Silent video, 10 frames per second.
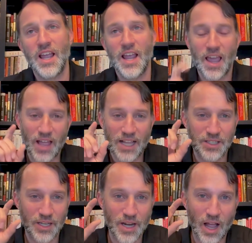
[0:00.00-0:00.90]
and
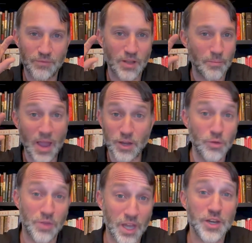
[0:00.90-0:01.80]
that's enough to make
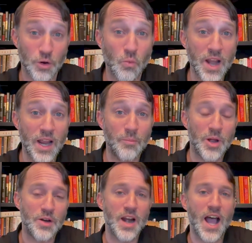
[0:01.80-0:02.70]
you think you're winning,
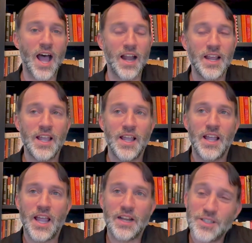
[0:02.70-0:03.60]
but you're not.
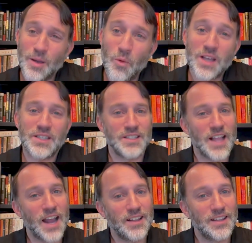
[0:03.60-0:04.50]
And in some ways, it's
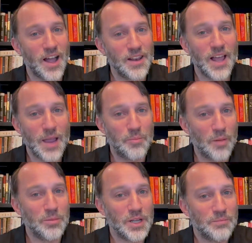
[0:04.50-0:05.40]
not unlike
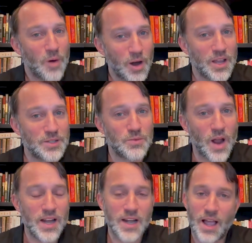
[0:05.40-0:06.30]
public markets,
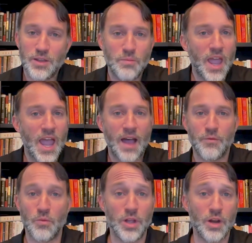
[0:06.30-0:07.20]
right? Now, you may have
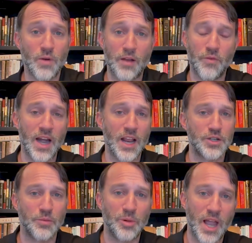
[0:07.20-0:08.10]
a really great
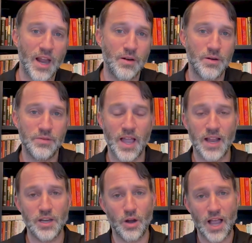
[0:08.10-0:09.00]
financial planner
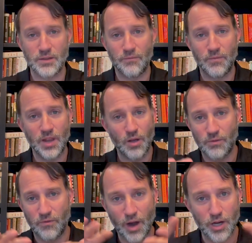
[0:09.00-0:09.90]
that has a
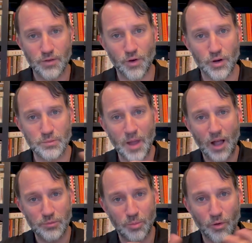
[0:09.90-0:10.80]
very diverse,
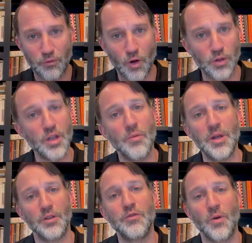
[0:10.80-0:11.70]
balanced portfolio
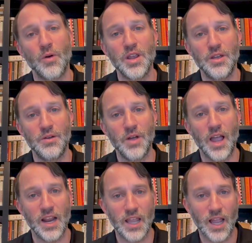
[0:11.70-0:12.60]
built for you,
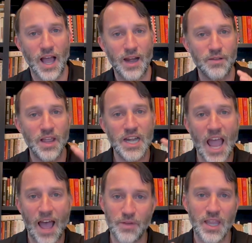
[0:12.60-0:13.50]
and it can kind of
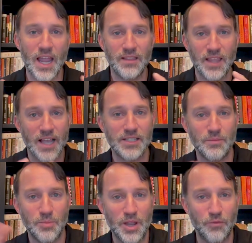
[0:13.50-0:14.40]
navigate the
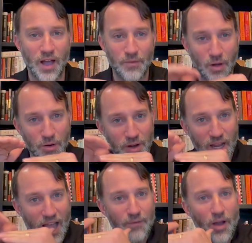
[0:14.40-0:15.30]
S&P 500
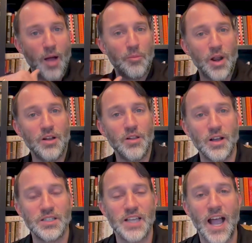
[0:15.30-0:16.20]
and kind of operate
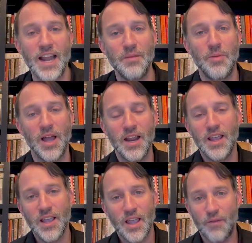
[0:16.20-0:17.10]
alongside it. But
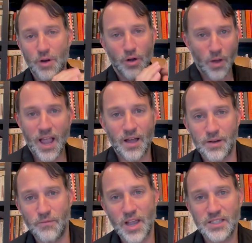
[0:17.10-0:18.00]
if you're going out
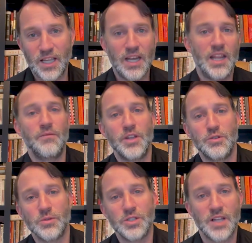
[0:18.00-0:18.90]
and investing in
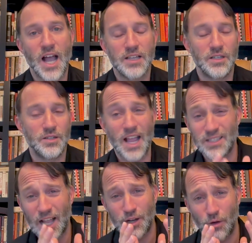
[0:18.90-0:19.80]
individual stocks, and
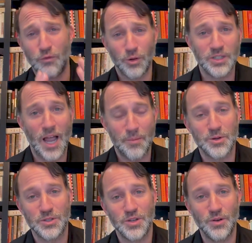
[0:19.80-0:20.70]
that's not your full-time
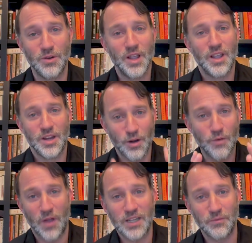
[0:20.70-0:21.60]
pursuit, you're
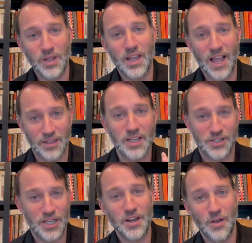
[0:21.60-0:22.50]
effectively at the
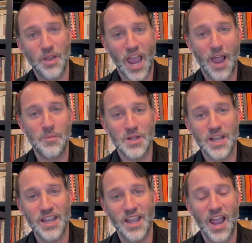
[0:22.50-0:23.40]
casino
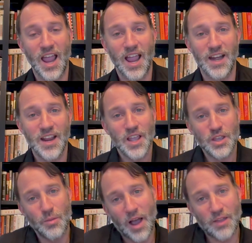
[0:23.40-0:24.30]
gambling. And
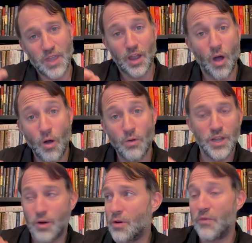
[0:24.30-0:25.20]
you might think, oh,
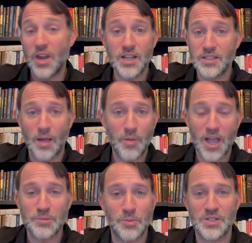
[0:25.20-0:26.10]
Nvidia's up
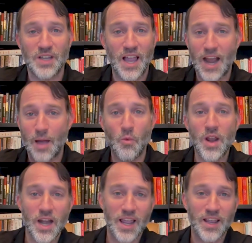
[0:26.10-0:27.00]
X%, I'm
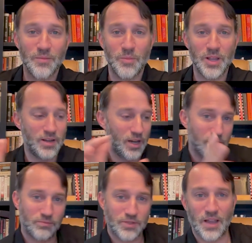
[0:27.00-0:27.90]
winning, but
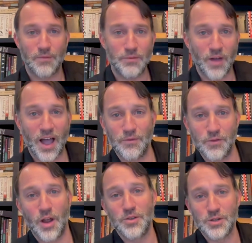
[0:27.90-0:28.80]
75 of
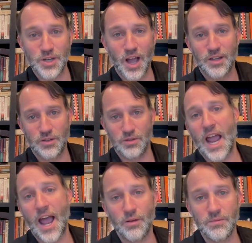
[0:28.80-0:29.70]
your other stocks are
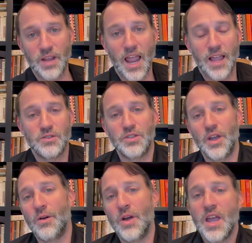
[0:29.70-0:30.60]
down. And
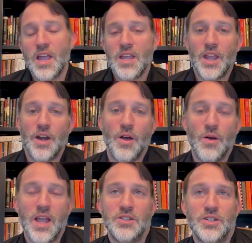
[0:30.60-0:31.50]
so,
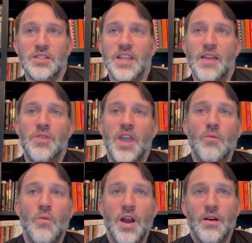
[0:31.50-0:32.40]
it's just that
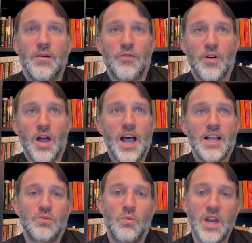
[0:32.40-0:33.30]
thing where for
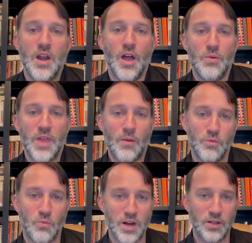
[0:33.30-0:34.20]
us, we know that
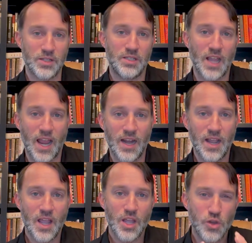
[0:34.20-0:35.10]
with real estate,
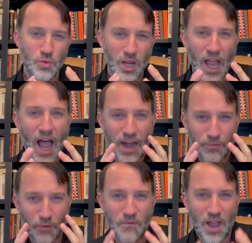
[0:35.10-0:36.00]
you can kind
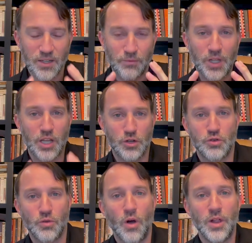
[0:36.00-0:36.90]
of effectively
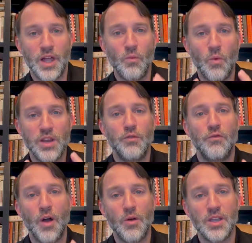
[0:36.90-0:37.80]
control it when you
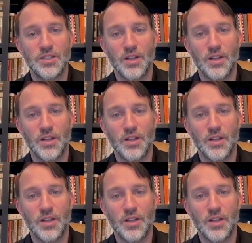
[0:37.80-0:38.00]
focus